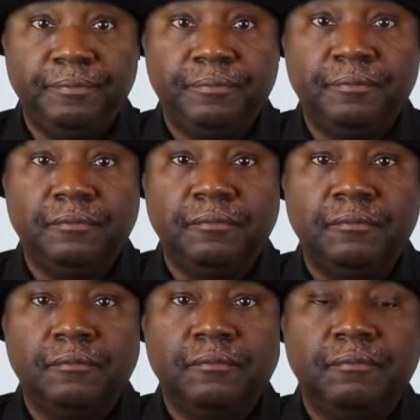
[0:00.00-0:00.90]

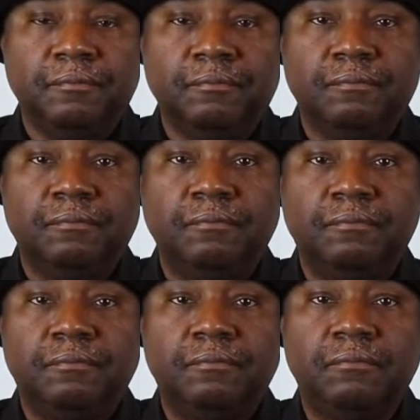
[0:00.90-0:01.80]

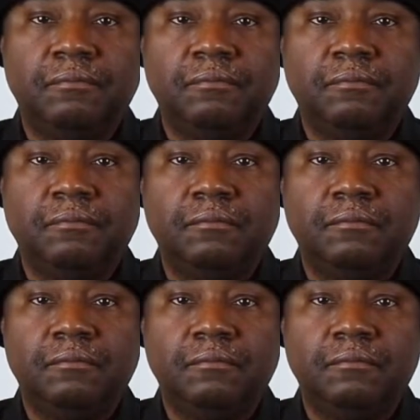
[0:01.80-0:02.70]

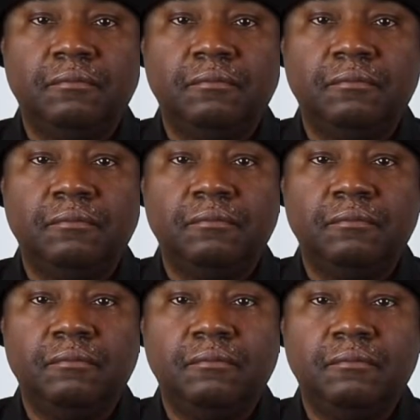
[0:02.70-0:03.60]

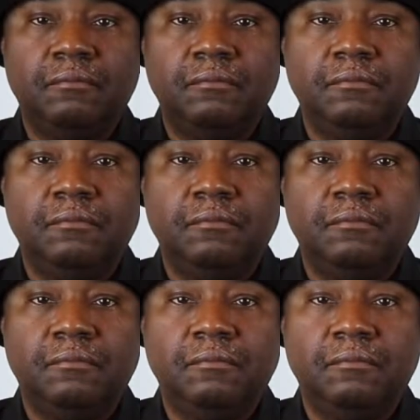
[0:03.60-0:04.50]

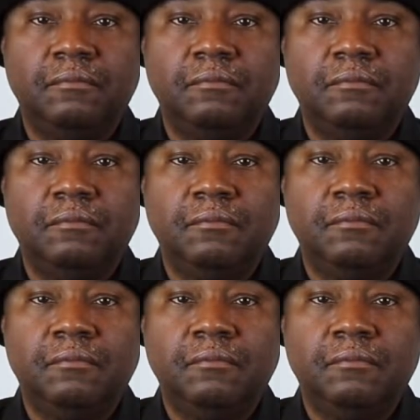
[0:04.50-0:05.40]

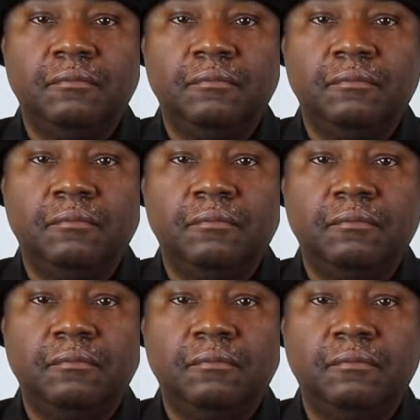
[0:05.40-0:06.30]

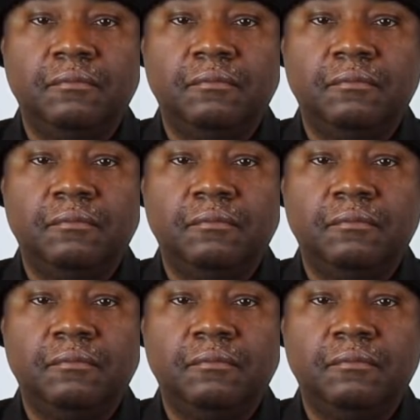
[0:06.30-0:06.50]
(not speaking)